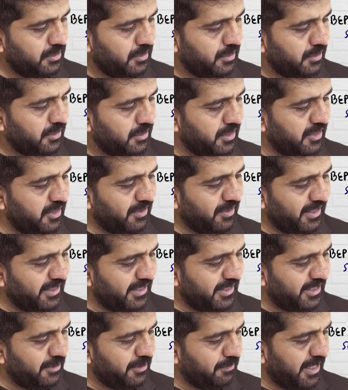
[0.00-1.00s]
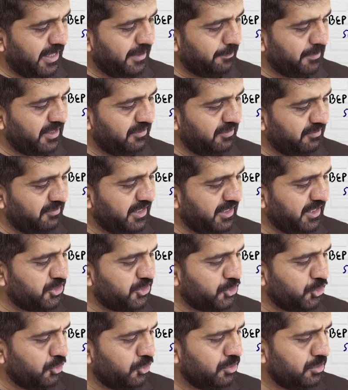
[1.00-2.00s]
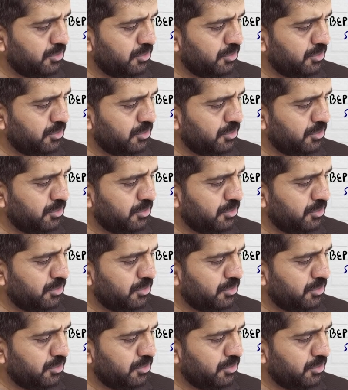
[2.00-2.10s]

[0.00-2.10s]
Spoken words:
divided by PV ratio.